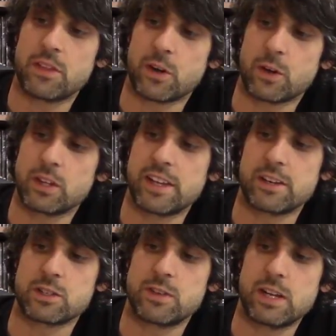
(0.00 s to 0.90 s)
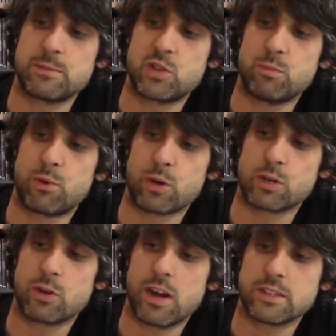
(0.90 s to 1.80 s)
the early years, Volume 2,
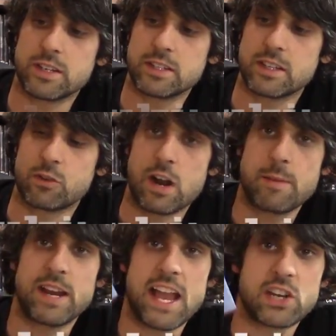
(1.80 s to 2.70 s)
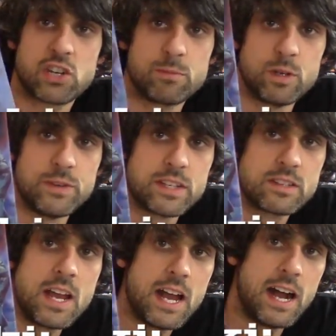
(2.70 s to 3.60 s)
Border Crossings, the crime and action
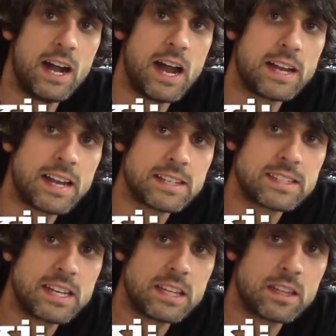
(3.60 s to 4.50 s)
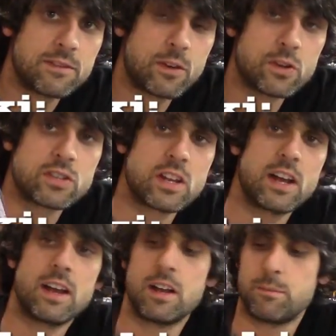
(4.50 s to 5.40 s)
movies. Uh, I've not seen the first
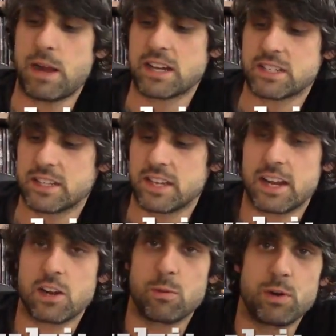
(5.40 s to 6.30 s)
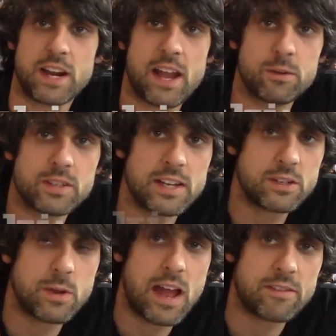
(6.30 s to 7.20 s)
uh, box set that Arrow put out. I
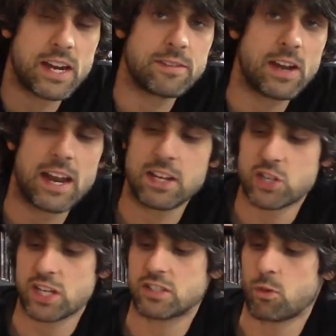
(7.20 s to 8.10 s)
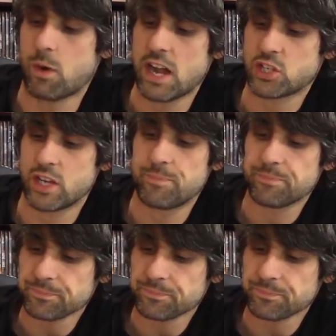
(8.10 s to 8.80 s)
do have it. I have not had a chance to watch it.